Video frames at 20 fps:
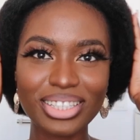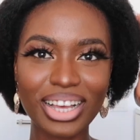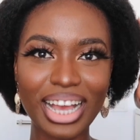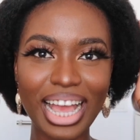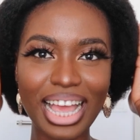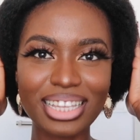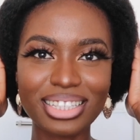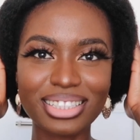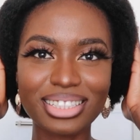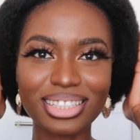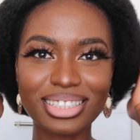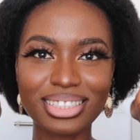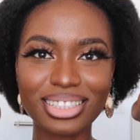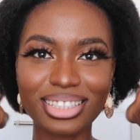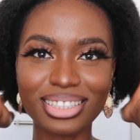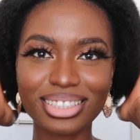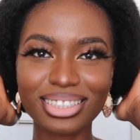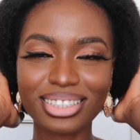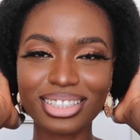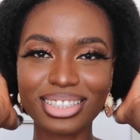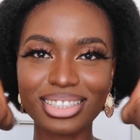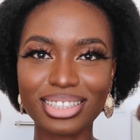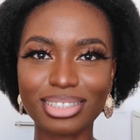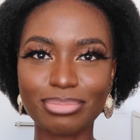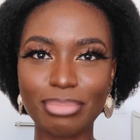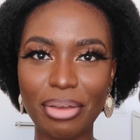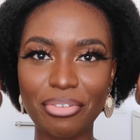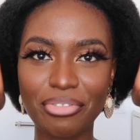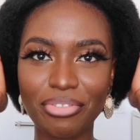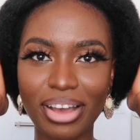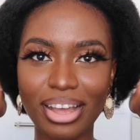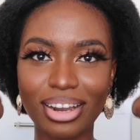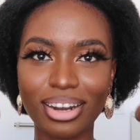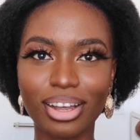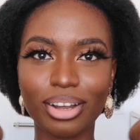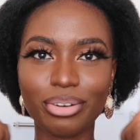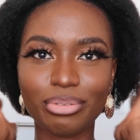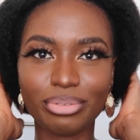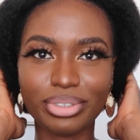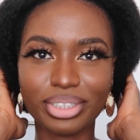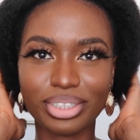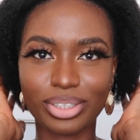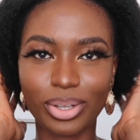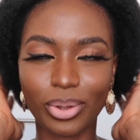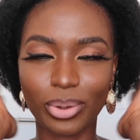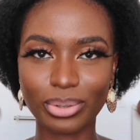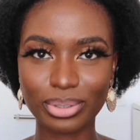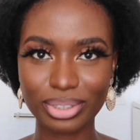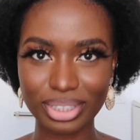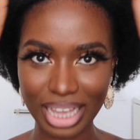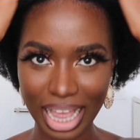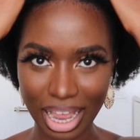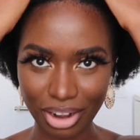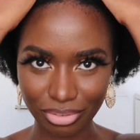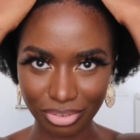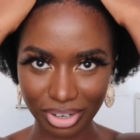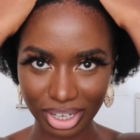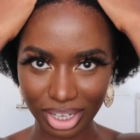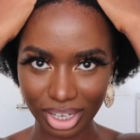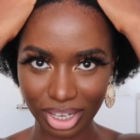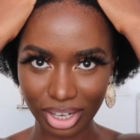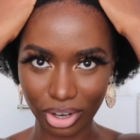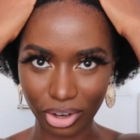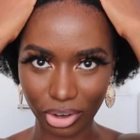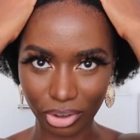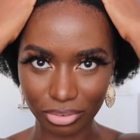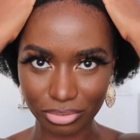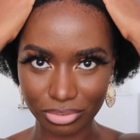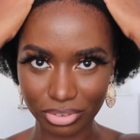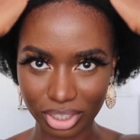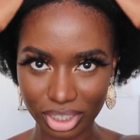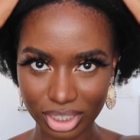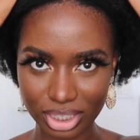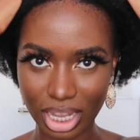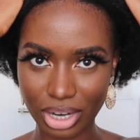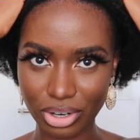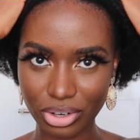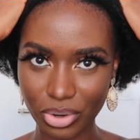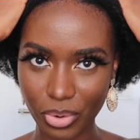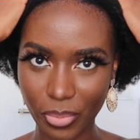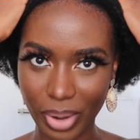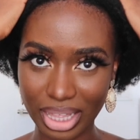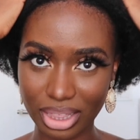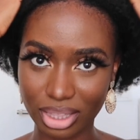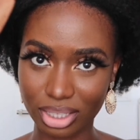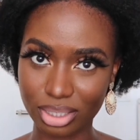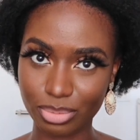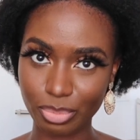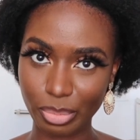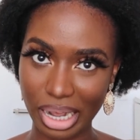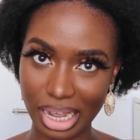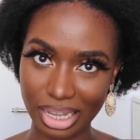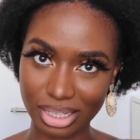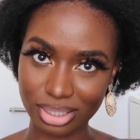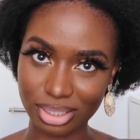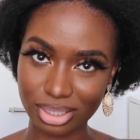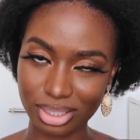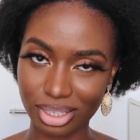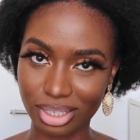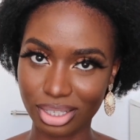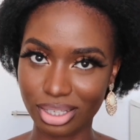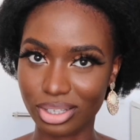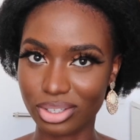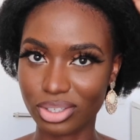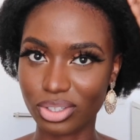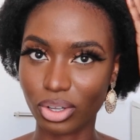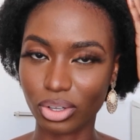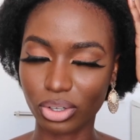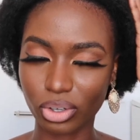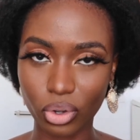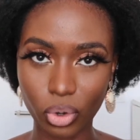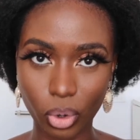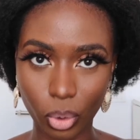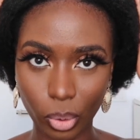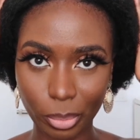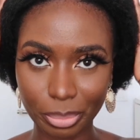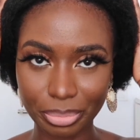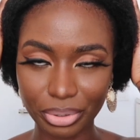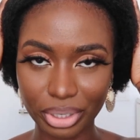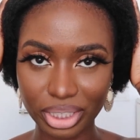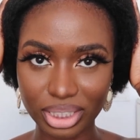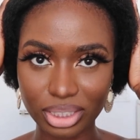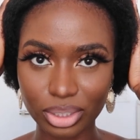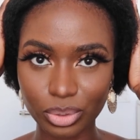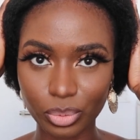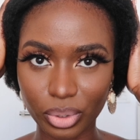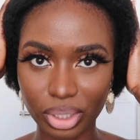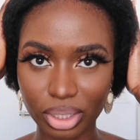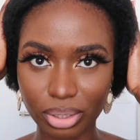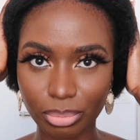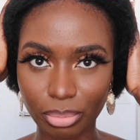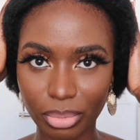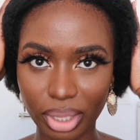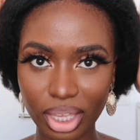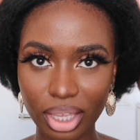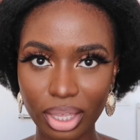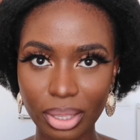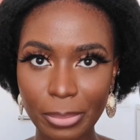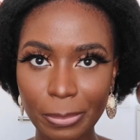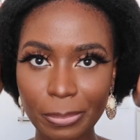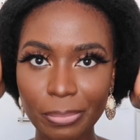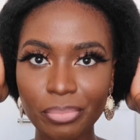so guys this is this is my final result i really love this i don't know why this part is not cooperating with me